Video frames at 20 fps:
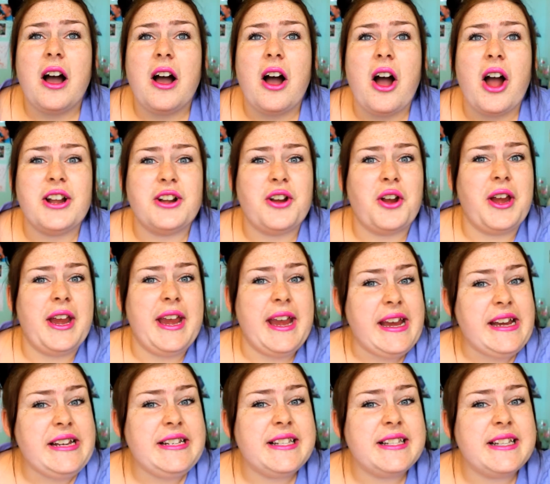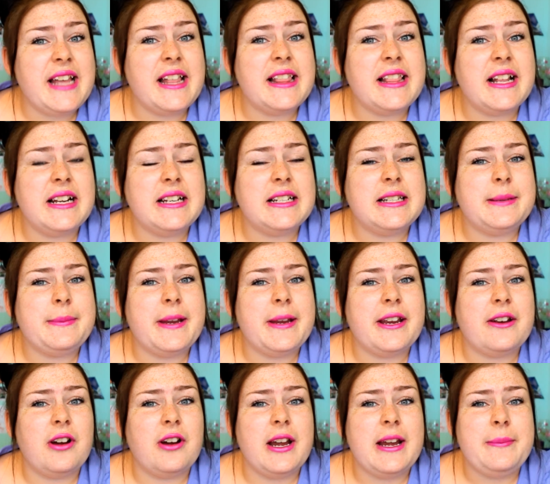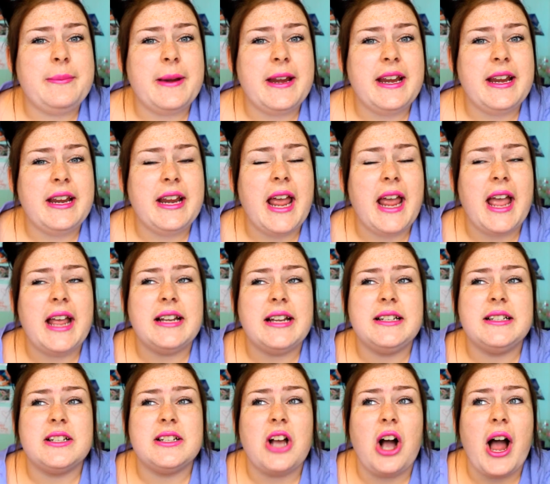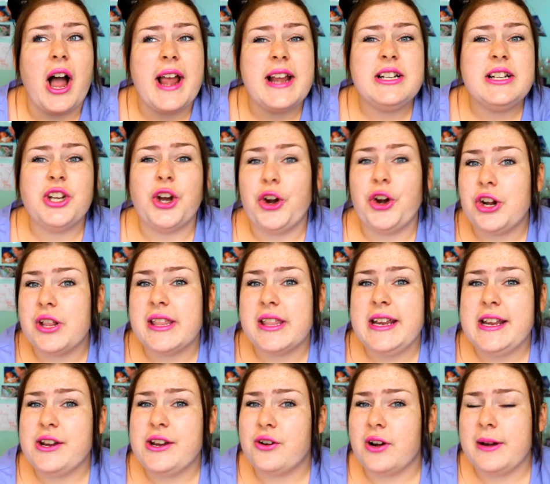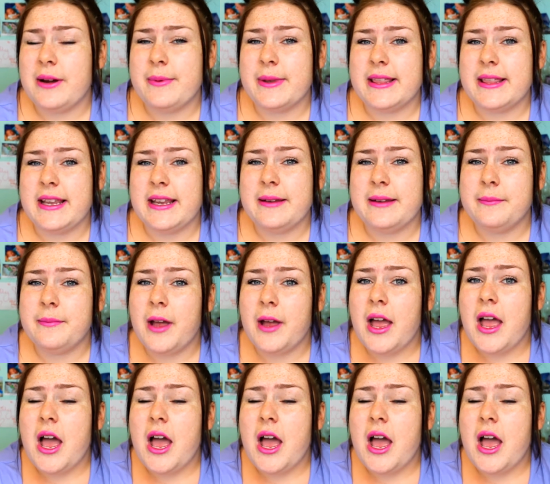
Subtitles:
I know he said that it's a bit creepy, and I totally agree with him.